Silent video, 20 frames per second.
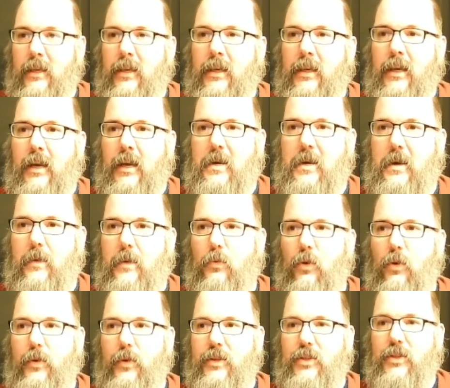We're
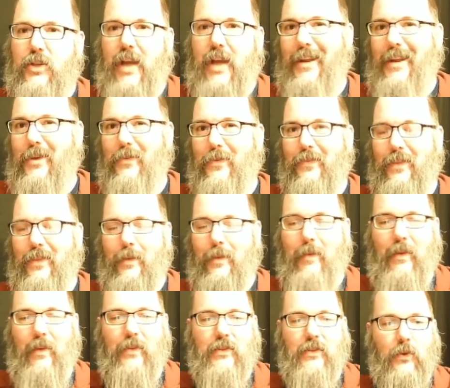always chatty over there
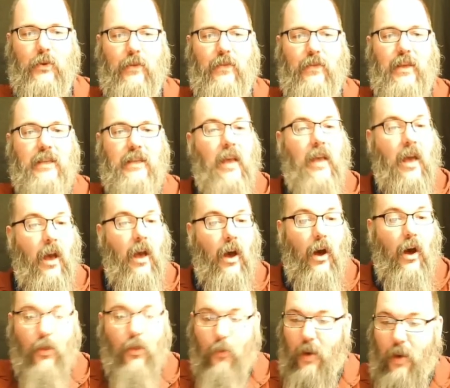about this sort of thing.
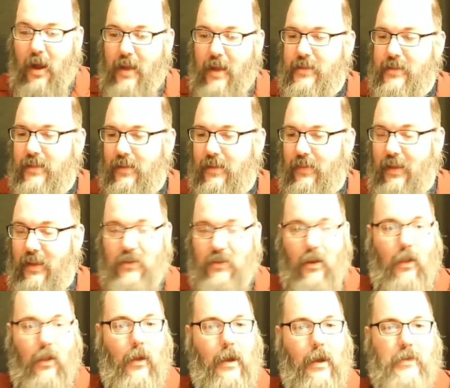Otherwise, that's
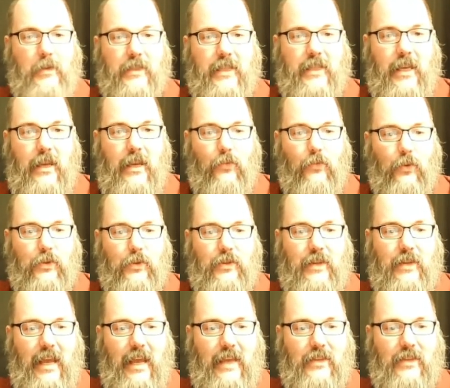all I will say for
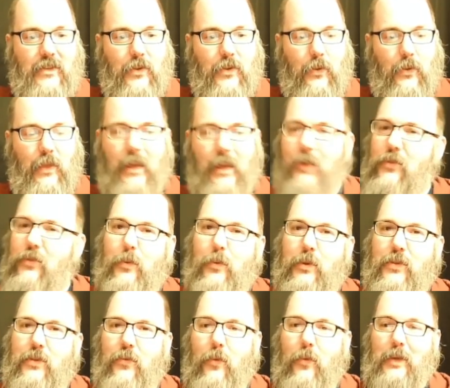today. So thank you so
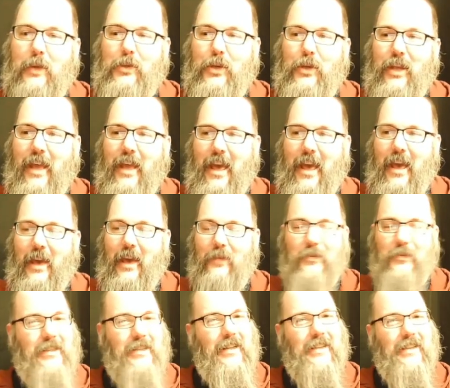much for watching, and we'll
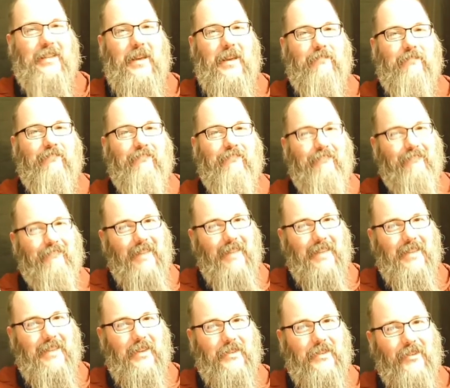see you next time.
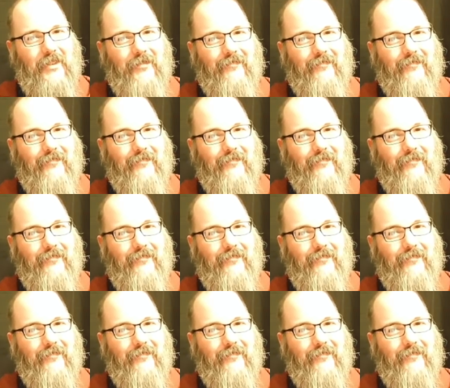Excelsior.